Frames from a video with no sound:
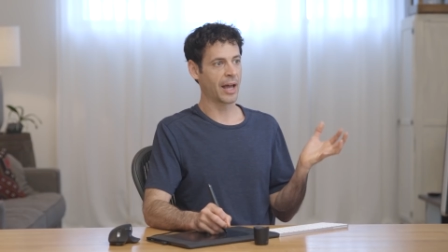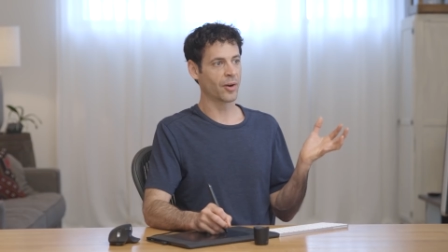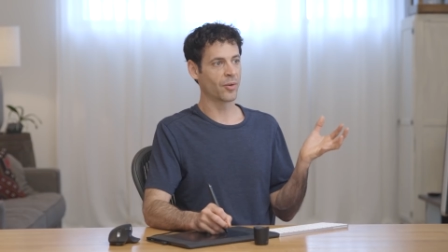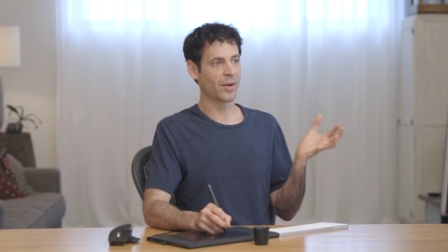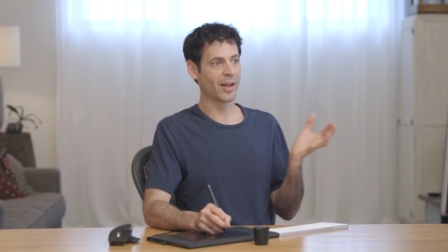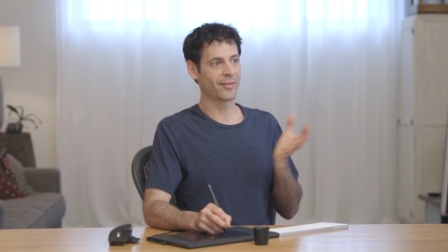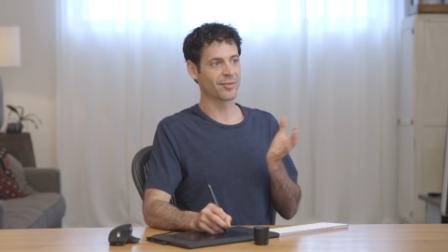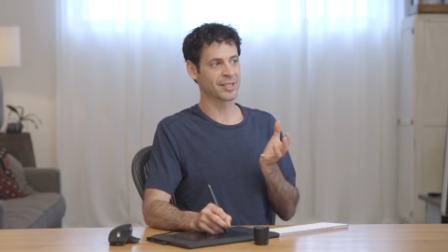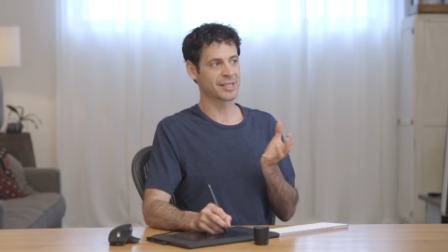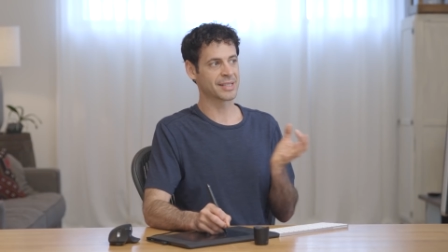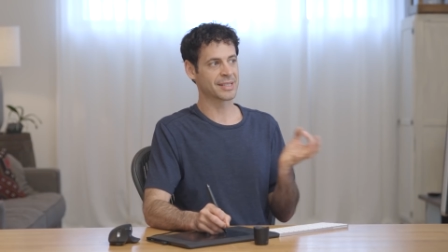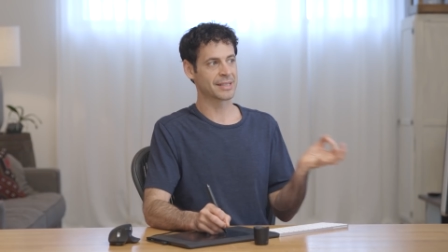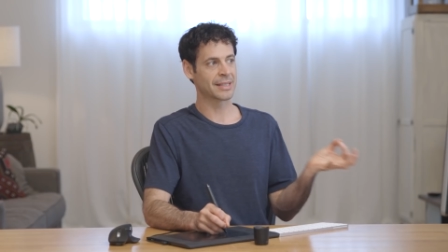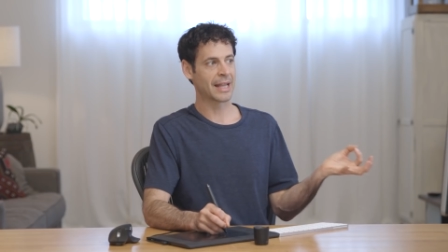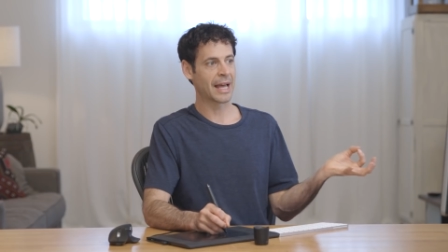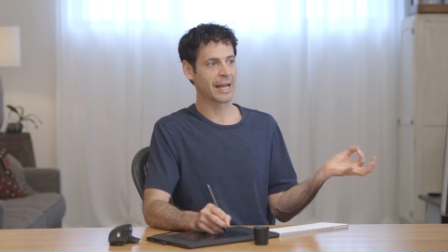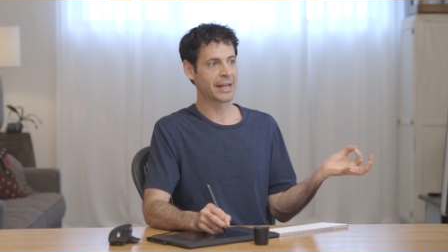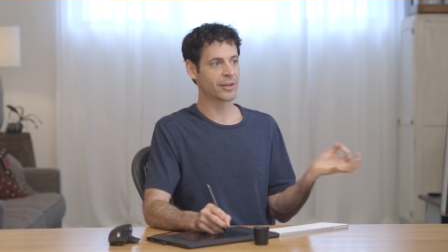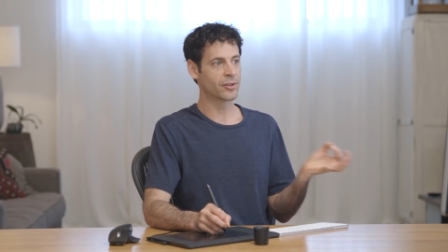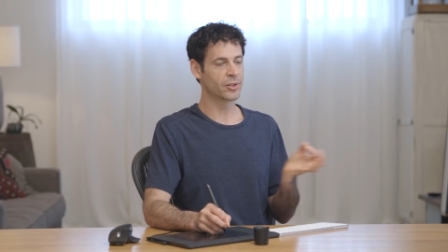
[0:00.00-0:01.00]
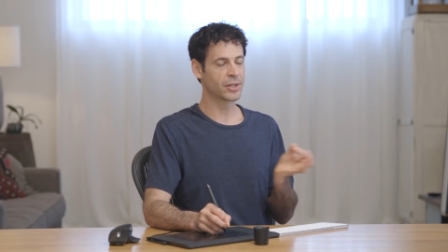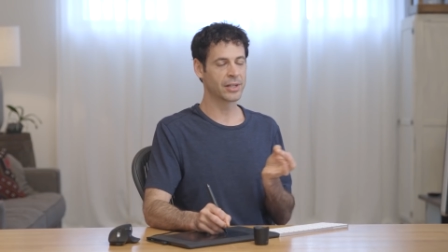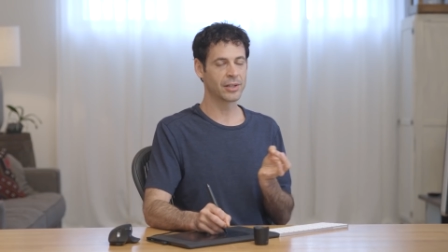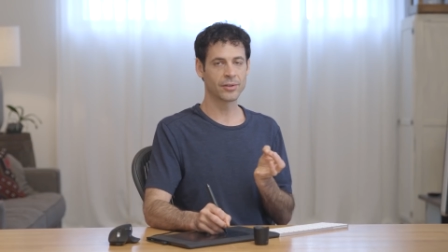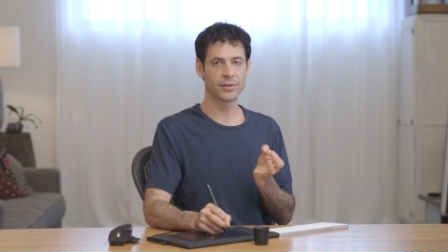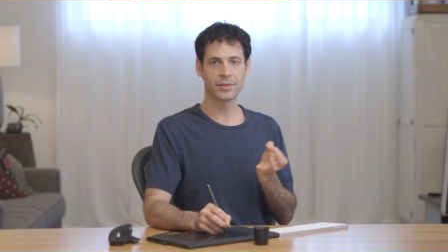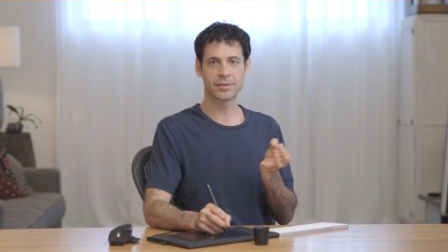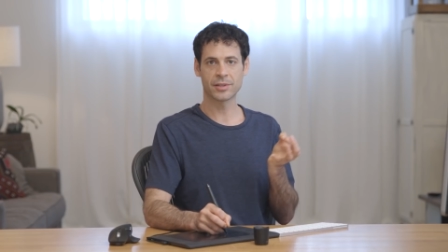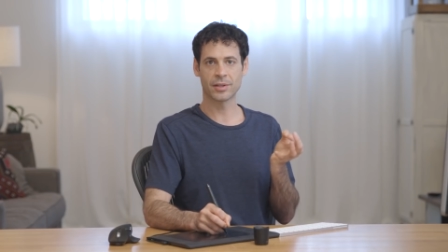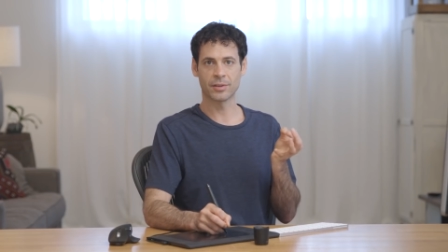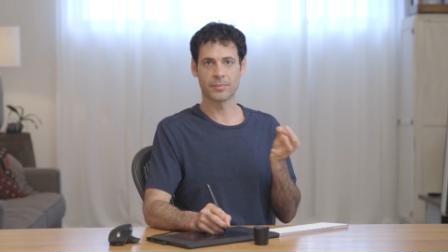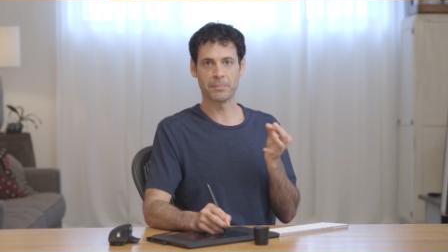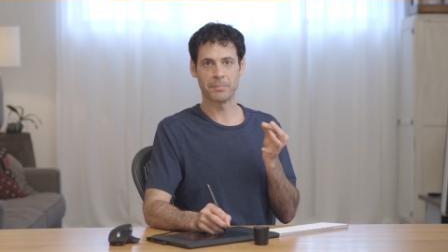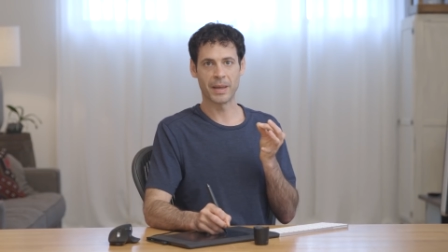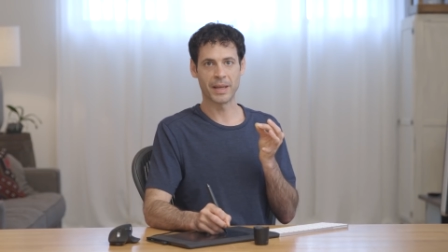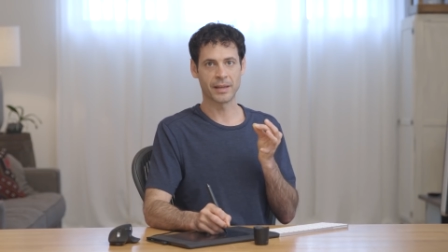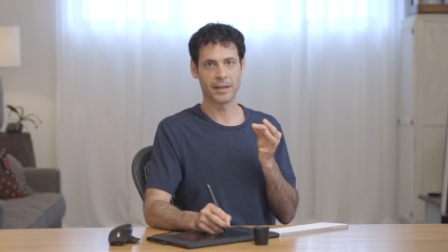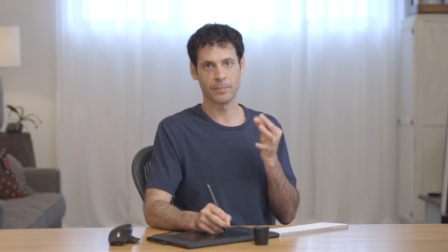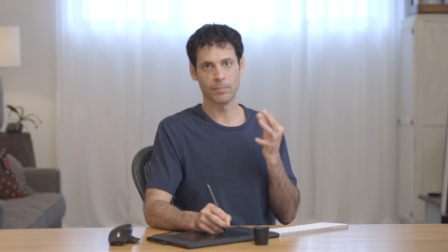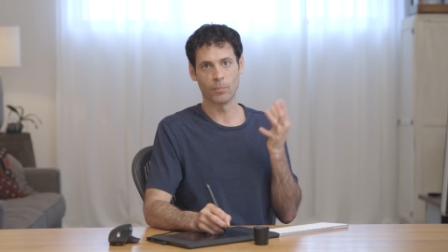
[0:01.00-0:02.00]
I don't have a slider here to
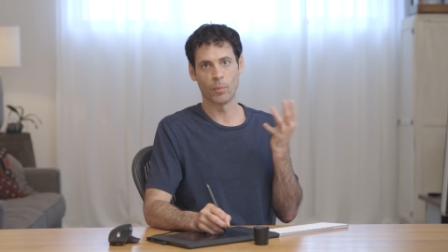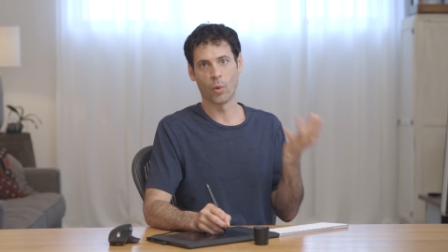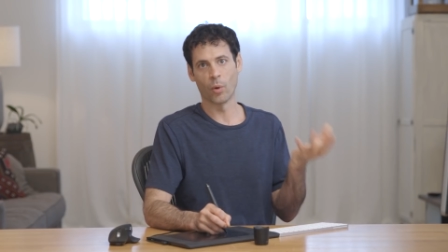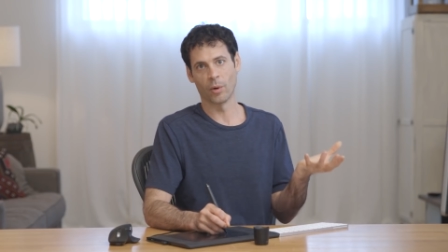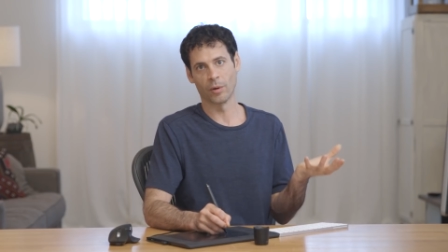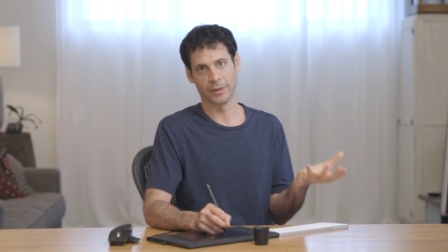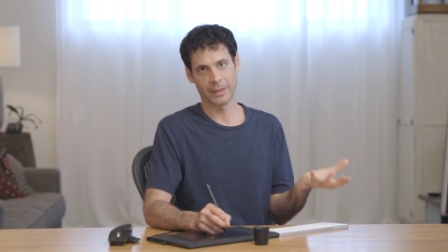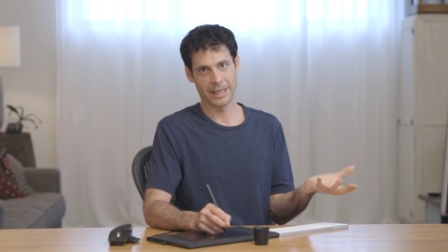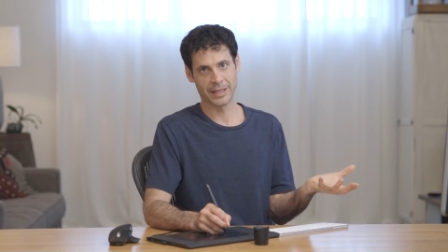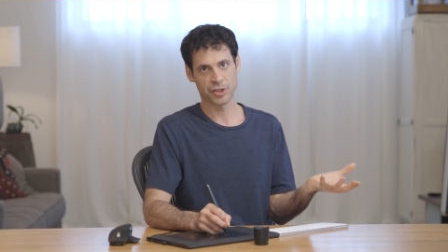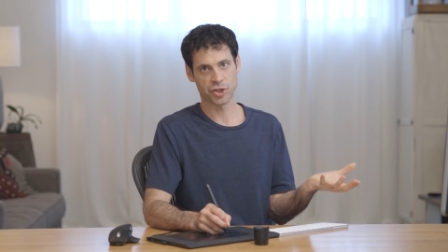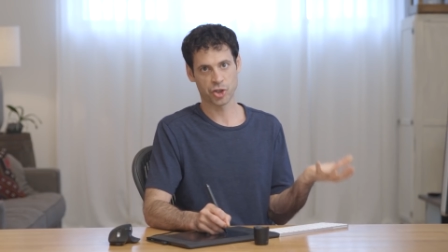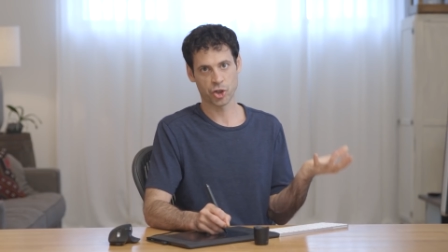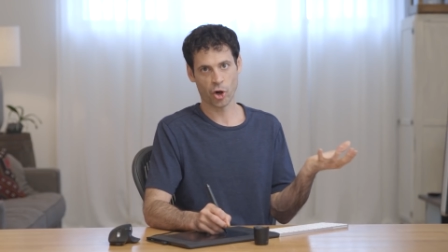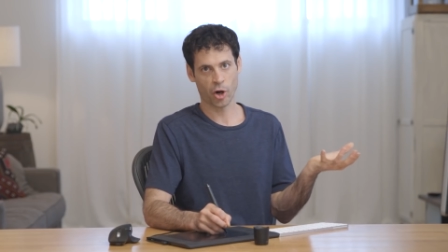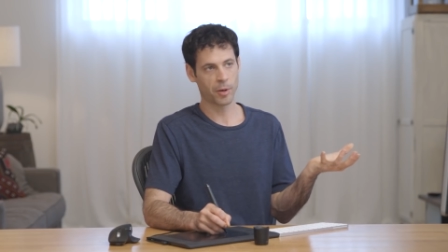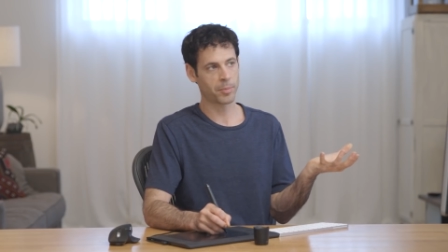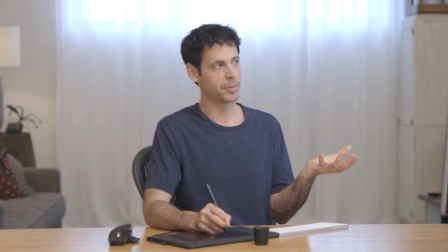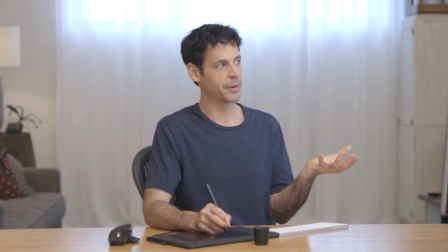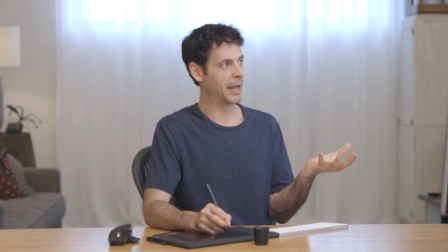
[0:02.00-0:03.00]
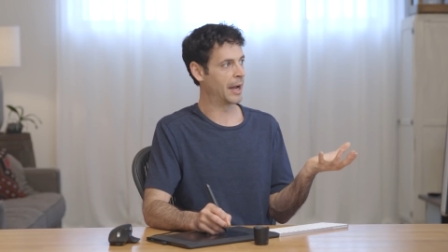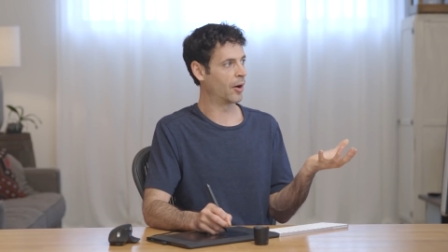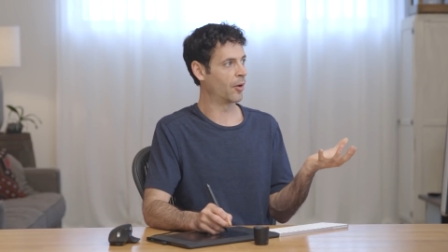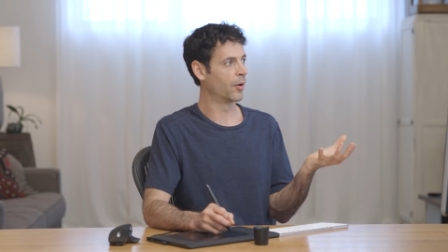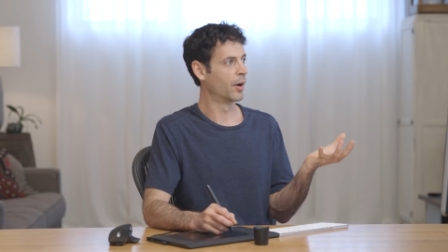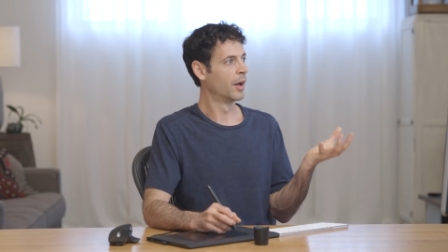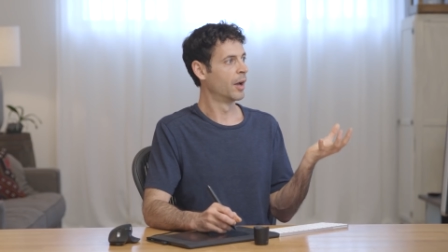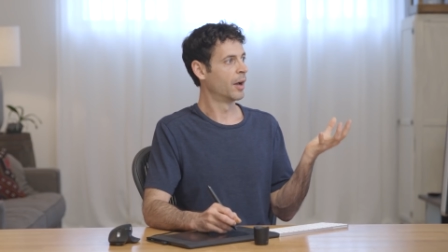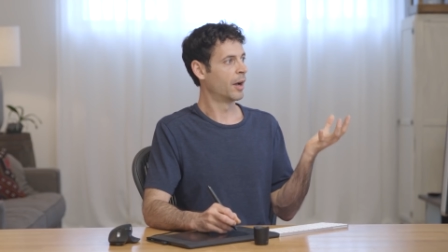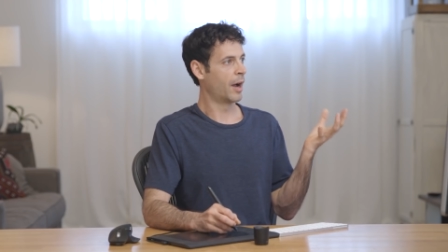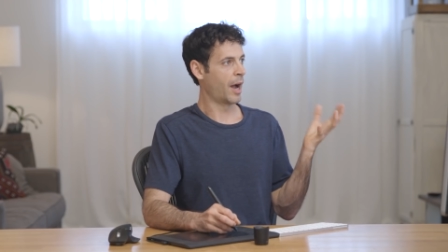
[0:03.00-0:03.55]
make it more or less sharp now.